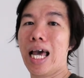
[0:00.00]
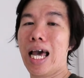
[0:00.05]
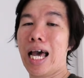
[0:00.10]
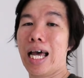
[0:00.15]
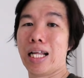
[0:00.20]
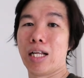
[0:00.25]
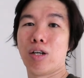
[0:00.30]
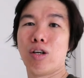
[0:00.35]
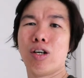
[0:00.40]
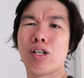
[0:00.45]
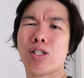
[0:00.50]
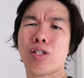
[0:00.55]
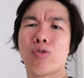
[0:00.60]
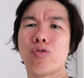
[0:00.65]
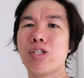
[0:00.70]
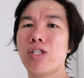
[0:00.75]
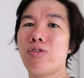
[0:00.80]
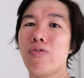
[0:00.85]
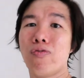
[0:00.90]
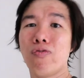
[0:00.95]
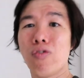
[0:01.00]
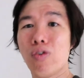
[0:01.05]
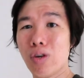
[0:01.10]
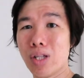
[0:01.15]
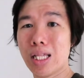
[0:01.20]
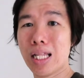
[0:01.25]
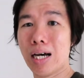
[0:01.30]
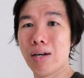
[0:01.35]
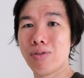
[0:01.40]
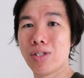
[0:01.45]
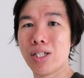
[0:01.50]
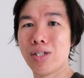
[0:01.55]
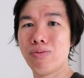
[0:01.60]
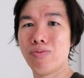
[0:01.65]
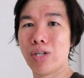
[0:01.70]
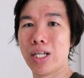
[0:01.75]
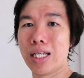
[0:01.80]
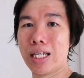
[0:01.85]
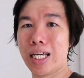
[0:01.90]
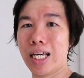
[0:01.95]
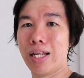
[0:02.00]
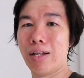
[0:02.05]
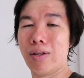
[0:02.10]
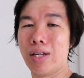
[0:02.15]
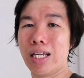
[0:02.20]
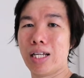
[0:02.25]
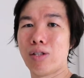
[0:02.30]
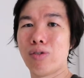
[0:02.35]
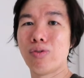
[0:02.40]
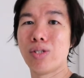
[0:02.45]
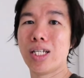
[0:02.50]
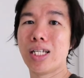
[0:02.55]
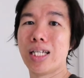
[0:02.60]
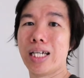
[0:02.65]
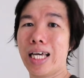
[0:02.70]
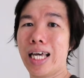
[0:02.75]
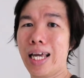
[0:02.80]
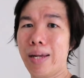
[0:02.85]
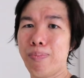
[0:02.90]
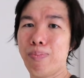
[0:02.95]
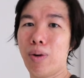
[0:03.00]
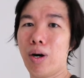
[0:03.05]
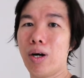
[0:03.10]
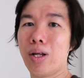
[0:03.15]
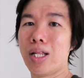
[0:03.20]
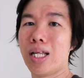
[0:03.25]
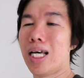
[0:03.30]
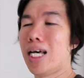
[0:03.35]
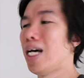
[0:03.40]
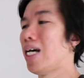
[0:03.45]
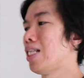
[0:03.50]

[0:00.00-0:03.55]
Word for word: and costs 3 to 4,000 ringgit, including the headboard.